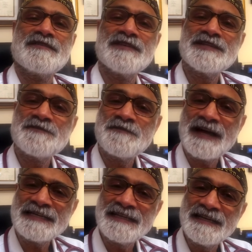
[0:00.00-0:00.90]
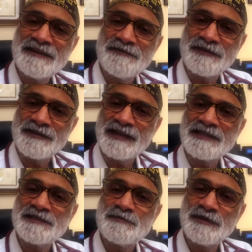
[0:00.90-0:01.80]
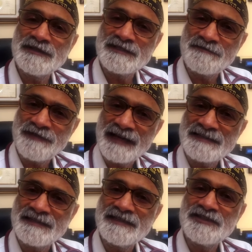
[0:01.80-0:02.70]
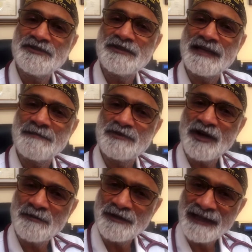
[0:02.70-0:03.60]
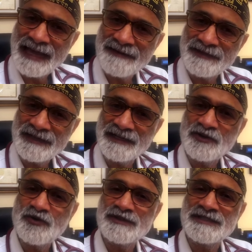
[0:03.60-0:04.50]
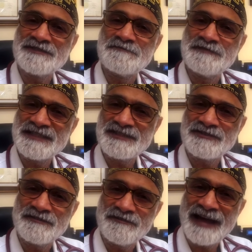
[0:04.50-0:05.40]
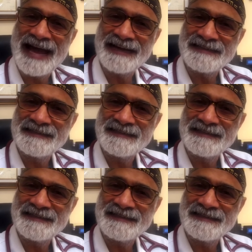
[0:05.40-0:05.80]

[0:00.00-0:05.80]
This fatty liver then spills the fats into the abdominal cavity and causes visceral fat.